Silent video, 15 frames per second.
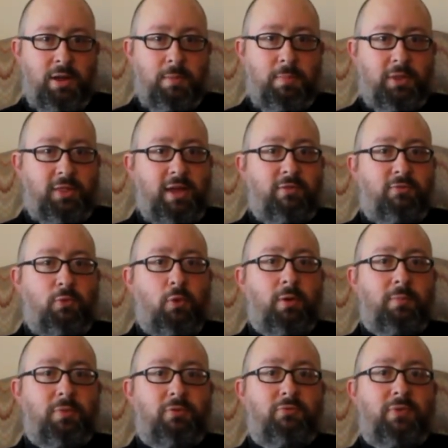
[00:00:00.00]
but they
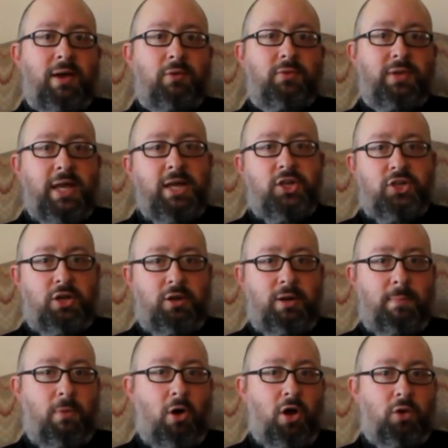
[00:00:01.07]
form the foundation
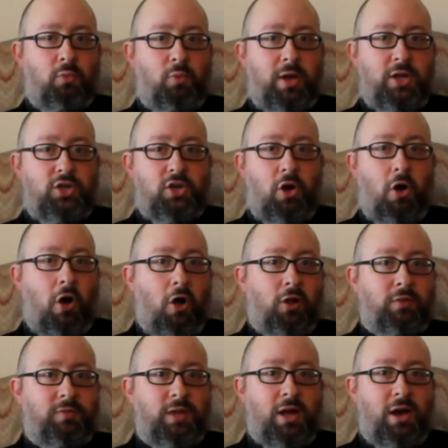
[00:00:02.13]
upon which all
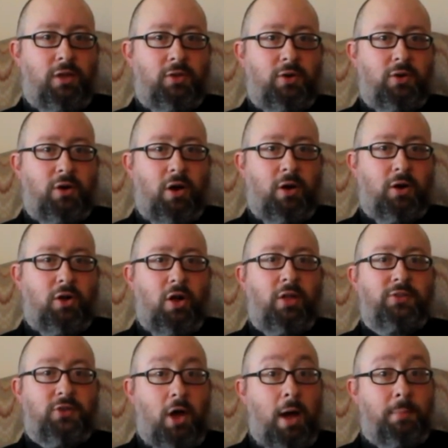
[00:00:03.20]
of the other
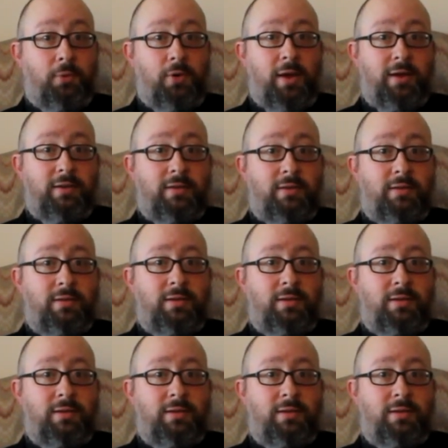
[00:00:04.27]
archons operate.